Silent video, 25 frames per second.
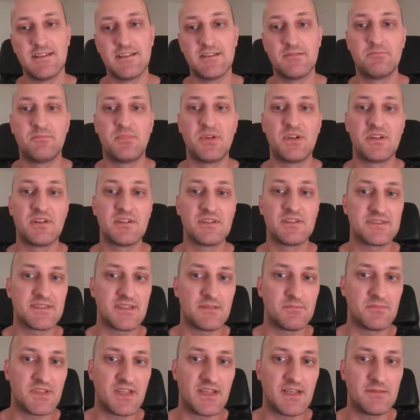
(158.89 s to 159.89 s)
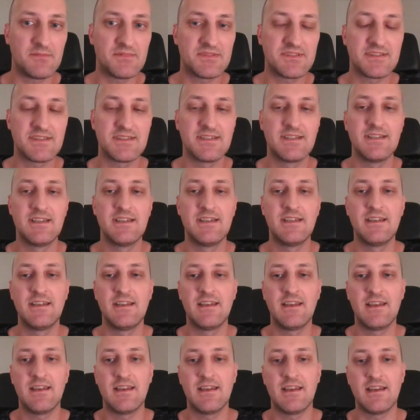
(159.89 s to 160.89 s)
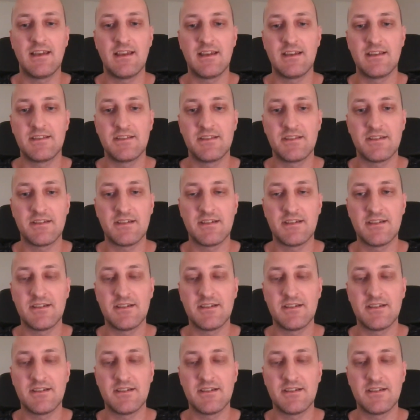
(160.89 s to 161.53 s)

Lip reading: and Perl sometimes, and